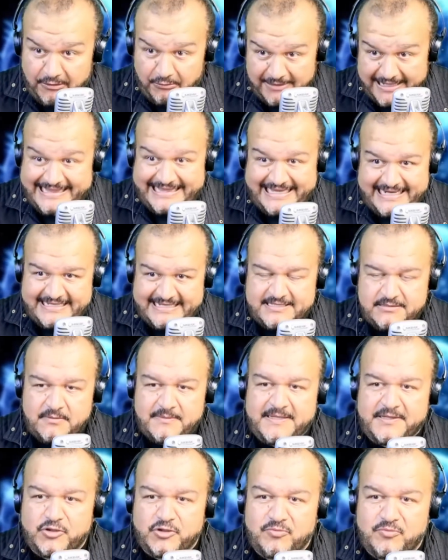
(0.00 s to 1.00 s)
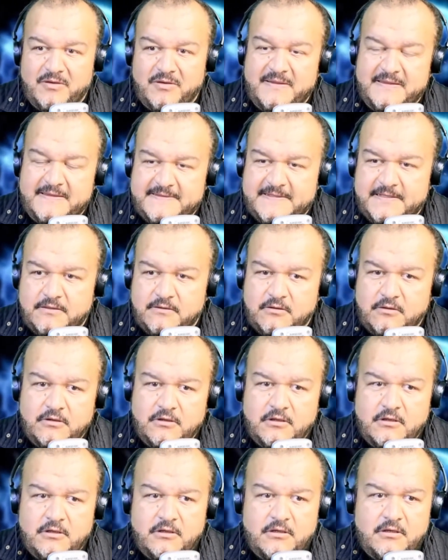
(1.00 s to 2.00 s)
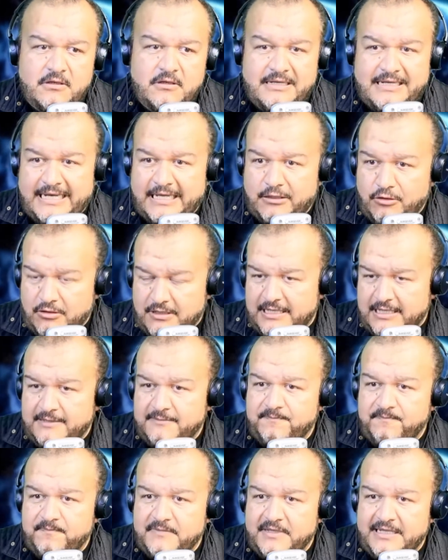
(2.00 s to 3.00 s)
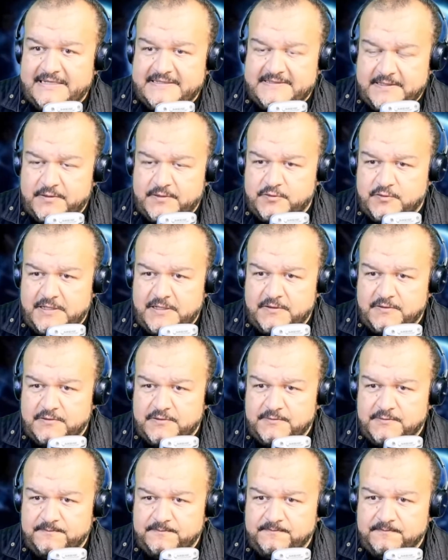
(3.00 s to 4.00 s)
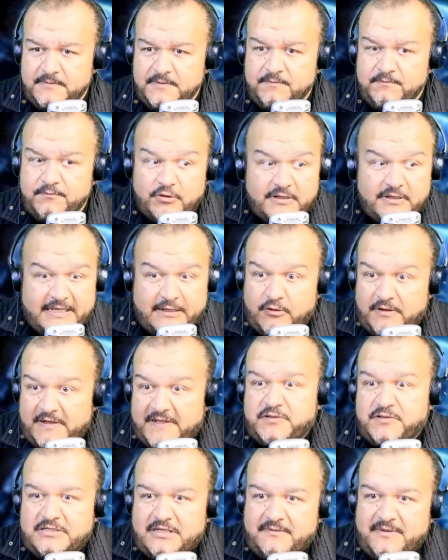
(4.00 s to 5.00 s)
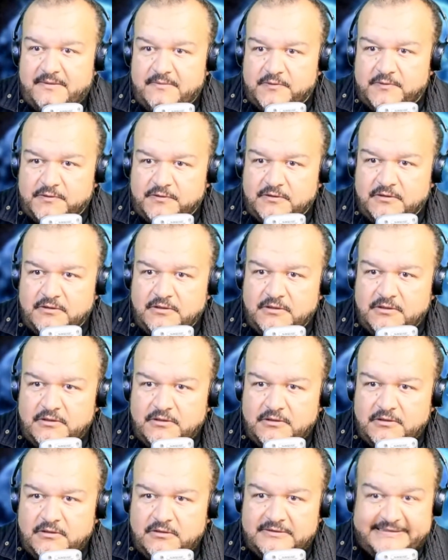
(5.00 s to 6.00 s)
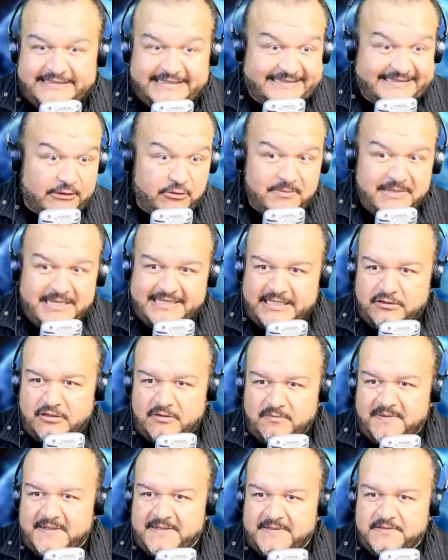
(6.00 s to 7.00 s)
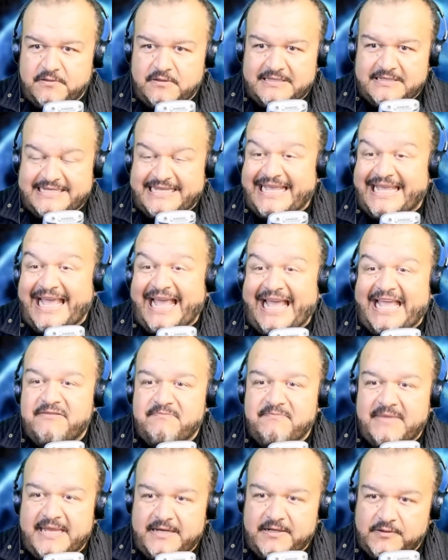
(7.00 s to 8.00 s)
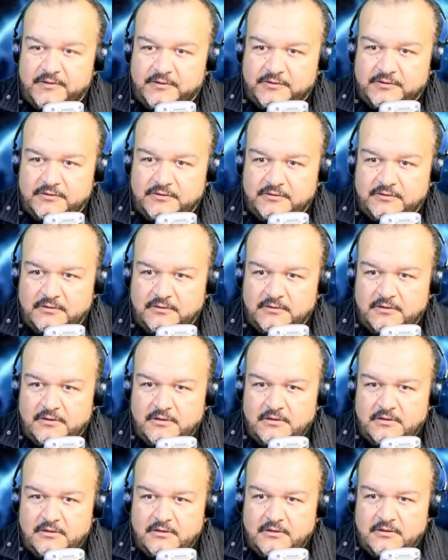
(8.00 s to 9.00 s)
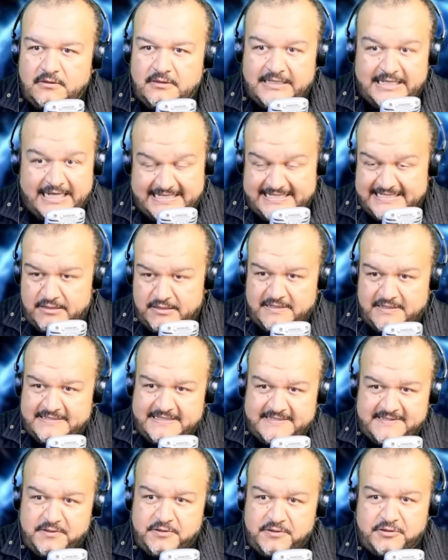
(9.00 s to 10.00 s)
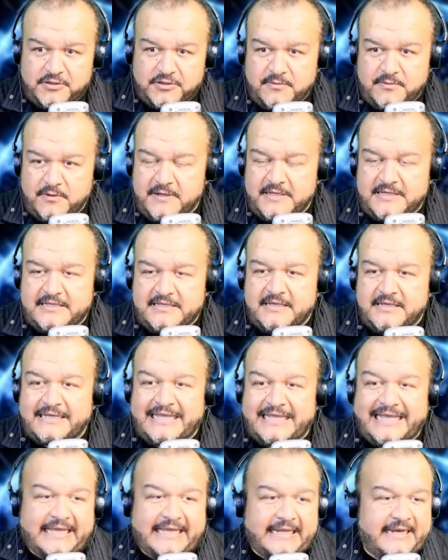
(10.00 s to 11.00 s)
at this moment, the kilo of cocaine in the United States. Because with that, we know if the price is going up, it means there's less of it thanks to what's being done. Another thing, what do you think?